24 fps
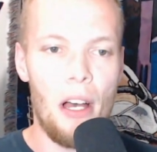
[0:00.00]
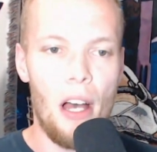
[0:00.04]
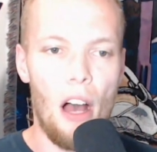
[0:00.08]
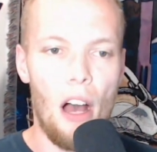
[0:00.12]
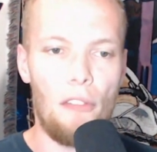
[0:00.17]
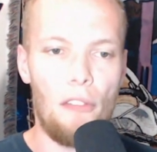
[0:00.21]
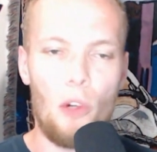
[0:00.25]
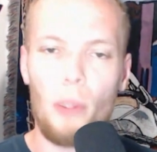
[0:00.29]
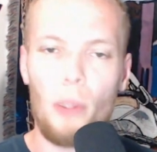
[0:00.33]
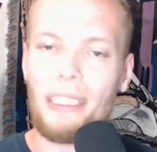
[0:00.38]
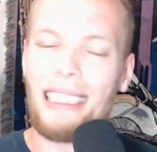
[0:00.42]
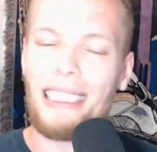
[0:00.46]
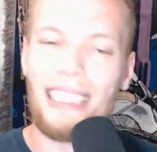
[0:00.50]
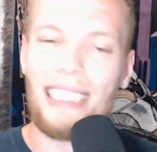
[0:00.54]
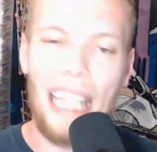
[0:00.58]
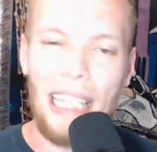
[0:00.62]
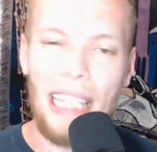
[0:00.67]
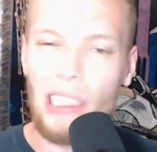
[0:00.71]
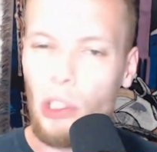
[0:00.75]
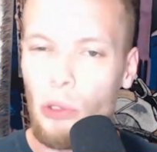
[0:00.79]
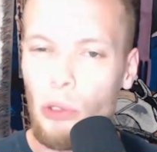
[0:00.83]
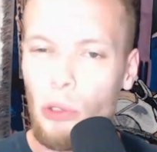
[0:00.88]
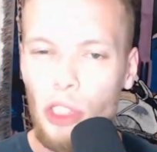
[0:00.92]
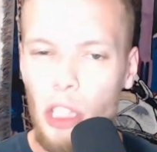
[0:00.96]
Of course, the
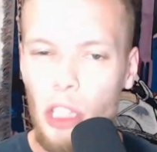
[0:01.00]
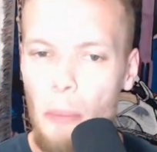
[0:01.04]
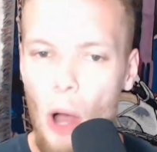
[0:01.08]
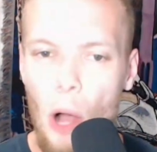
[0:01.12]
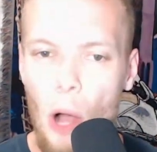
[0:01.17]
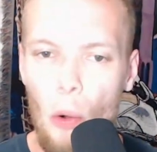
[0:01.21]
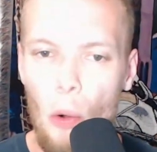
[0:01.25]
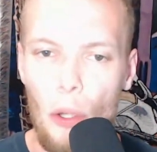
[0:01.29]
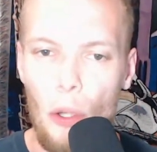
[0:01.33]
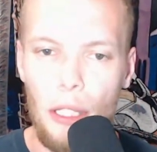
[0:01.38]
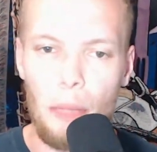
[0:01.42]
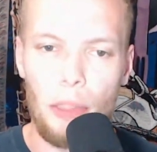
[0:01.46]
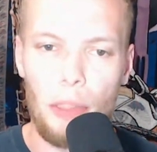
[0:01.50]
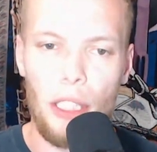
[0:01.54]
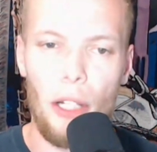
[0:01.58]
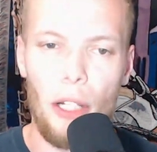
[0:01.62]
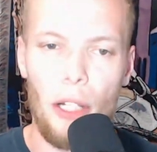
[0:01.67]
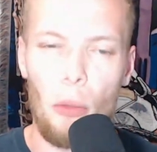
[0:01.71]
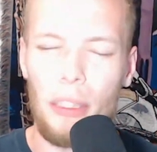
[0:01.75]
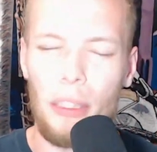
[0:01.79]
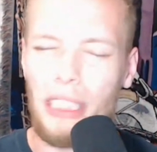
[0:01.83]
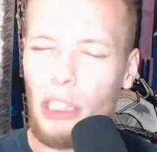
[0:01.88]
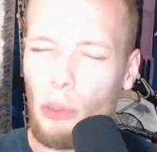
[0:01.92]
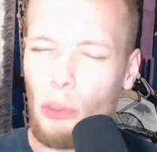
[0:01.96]
Saints lose Jamal Williams
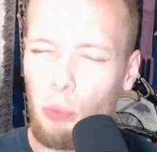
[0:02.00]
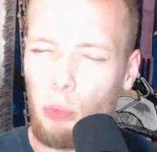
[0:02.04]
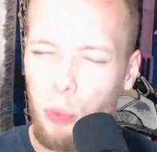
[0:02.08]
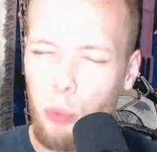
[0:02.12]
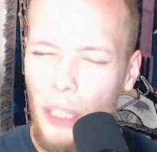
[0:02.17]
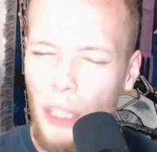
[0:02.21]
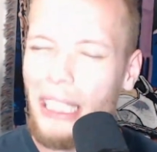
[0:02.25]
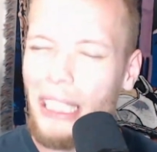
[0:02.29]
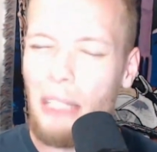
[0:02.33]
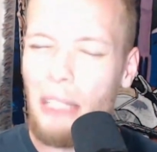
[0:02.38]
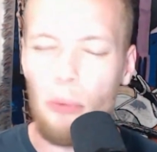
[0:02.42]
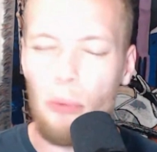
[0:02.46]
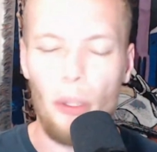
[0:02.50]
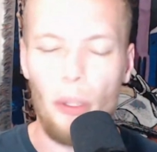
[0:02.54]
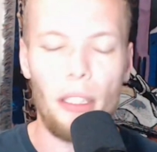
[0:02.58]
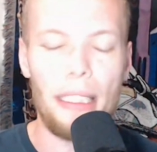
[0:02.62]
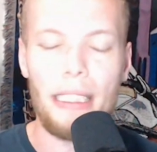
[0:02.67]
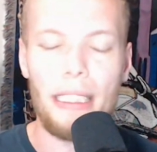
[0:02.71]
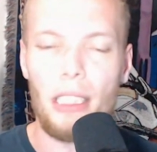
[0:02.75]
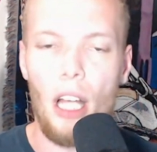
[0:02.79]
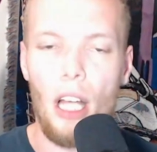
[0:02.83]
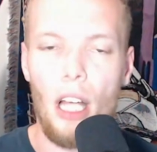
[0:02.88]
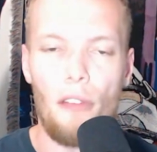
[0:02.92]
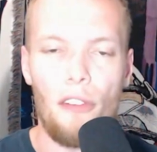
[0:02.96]
here, which is really, really
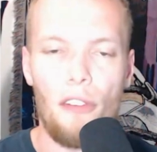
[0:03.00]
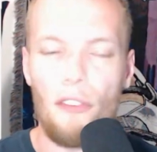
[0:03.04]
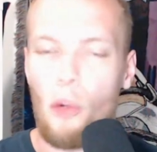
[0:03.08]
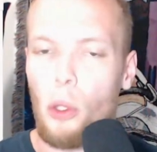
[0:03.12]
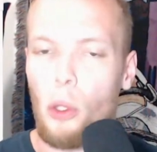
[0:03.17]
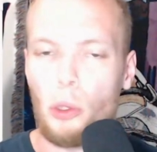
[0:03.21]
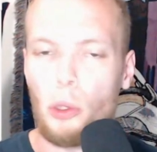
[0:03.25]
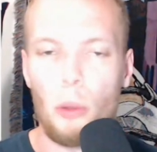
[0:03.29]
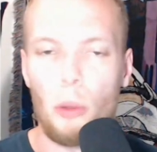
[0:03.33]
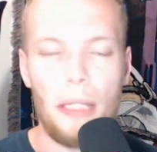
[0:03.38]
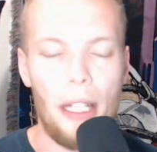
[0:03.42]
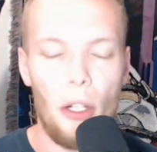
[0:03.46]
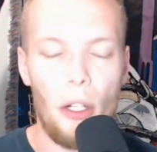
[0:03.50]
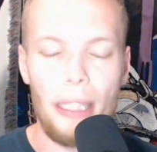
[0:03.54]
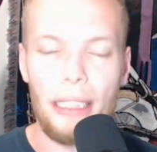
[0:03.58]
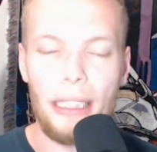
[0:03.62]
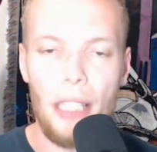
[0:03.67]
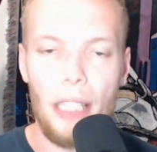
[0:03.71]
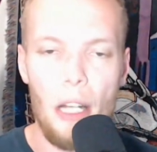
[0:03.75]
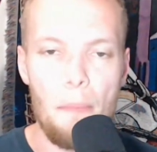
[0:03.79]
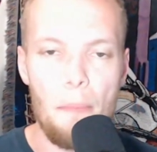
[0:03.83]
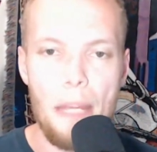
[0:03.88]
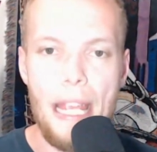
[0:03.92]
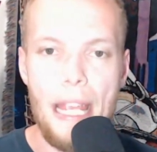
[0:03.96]
tough. Of course, we hear he's
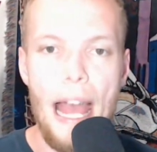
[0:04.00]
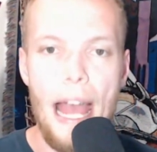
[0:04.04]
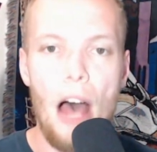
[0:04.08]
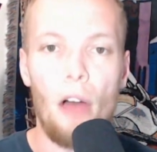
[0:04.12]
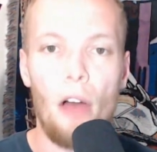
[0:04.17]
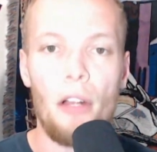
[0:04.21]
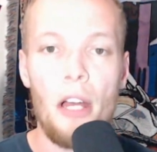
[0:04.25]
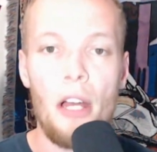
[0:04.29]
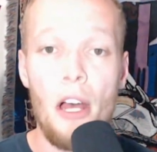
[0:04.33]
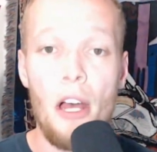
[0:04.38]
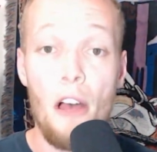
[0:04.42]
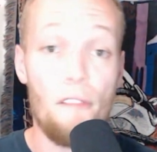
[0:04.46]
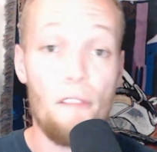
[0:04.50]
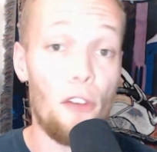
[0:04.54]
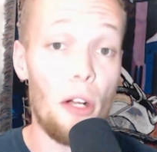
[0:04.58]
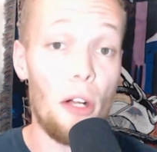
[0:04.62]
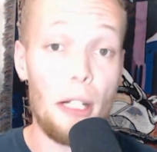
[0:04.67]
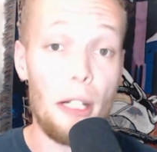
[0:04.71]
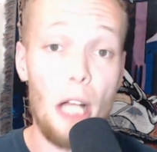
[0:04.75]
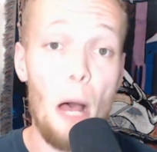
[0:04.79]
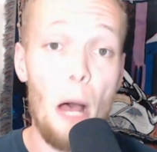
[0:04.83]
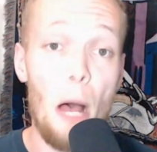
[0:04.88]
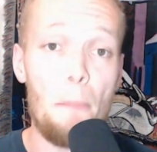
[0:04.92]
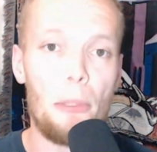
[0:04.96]
going to be out for
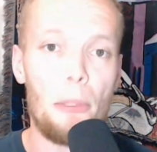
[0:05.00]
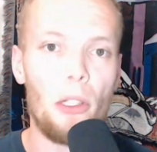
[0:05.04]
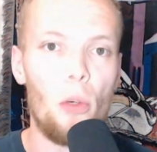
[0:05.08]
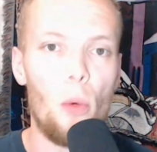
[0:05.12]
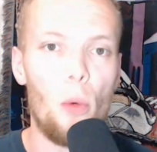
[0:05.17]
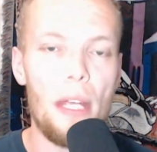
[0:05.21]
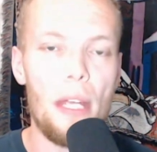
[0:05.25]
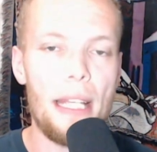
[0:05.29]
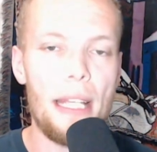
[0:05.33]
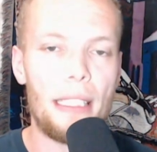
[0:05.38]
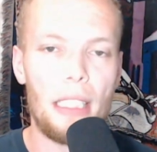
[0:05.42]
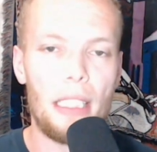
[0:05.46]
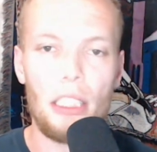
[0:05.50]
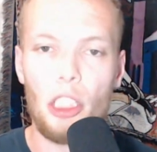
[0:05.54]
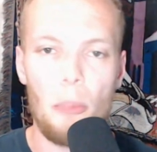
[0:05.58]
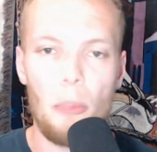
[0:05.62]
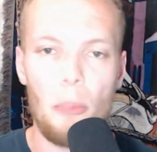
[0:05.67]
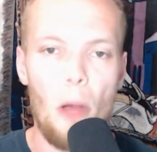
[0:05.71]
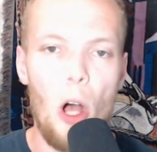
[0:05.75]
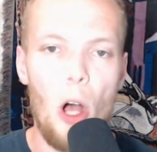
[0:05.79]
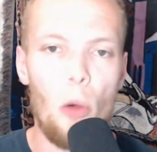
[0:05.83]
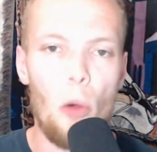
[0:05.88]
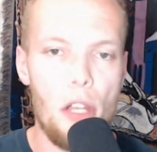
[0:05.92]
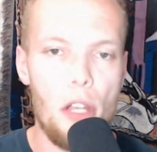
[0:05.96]
a couple of weeks, and
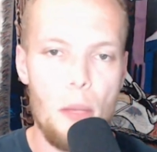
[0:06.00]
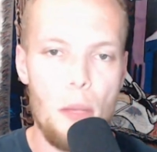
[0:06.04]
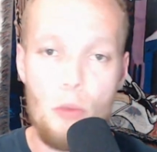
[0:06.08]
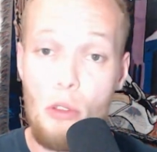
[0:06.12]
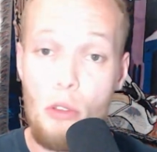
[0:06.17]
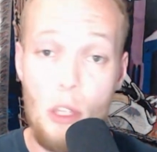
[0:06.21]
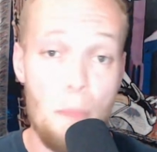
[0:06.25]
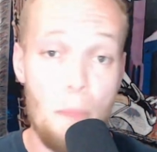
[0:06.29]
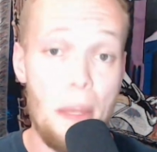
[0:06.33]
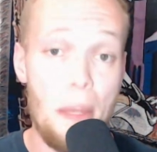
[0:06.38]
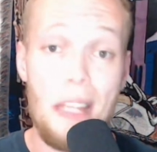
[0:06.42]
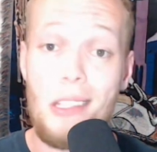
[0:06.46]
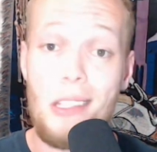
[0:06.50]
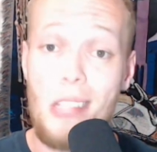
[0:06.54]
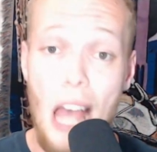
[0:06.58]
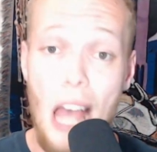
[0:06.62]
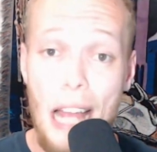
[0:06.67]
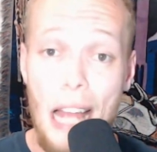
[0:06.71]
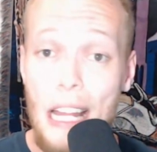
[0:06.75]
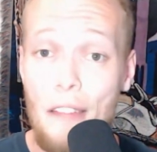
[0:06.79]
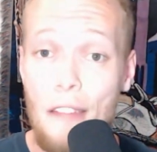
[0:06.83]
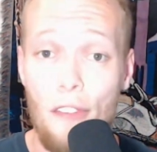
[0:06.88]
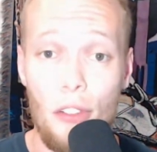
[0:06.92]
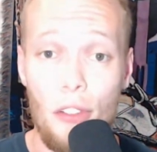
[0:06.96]
Jamal Williams was a big
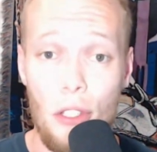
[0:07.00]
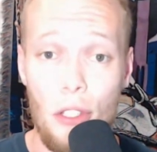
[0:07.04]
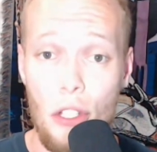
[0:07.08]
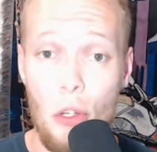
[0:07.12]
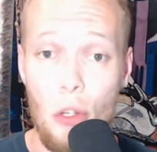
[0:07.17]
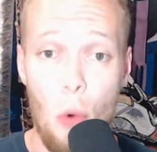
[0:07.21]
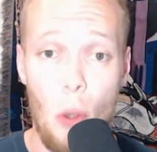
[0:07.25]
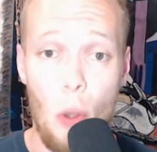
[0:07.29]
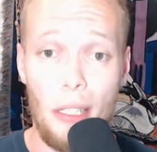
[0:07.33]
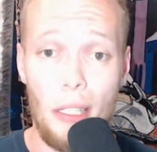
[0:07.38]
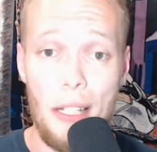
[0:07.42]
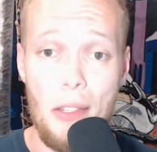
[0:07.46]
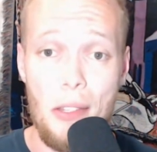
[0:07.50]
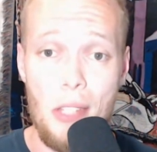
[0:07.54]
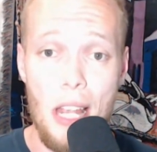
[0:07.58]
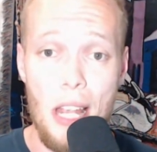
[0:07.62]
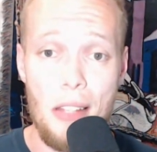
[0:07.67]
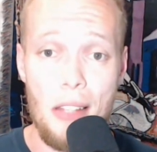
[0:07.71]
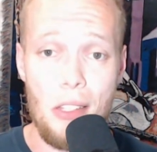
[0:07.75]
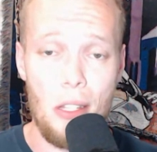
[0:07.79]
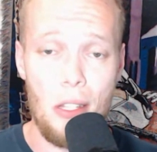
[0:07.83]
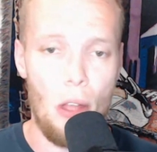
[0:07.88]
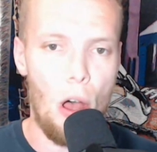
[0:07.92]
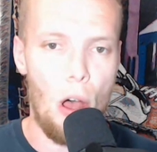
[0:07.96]
signing for the New Orleans
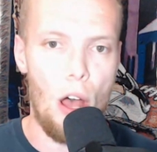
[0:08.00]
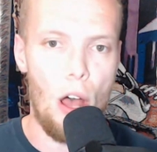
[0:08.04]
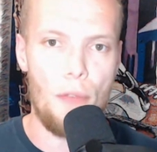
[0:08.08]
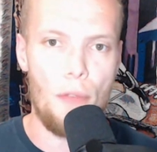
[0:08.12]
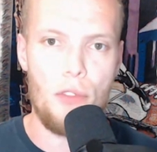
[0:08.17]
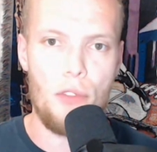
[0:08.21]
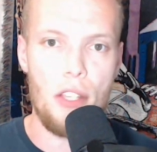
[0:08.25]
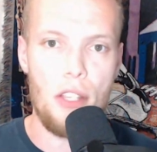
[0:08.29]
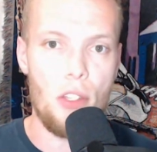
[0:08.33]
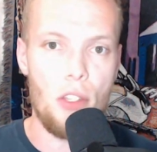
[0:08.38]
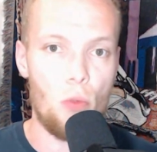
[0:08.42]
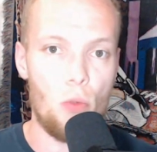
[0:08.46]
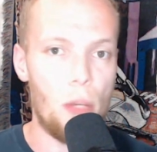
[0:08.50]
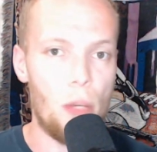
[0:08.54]
Saints in the offseason.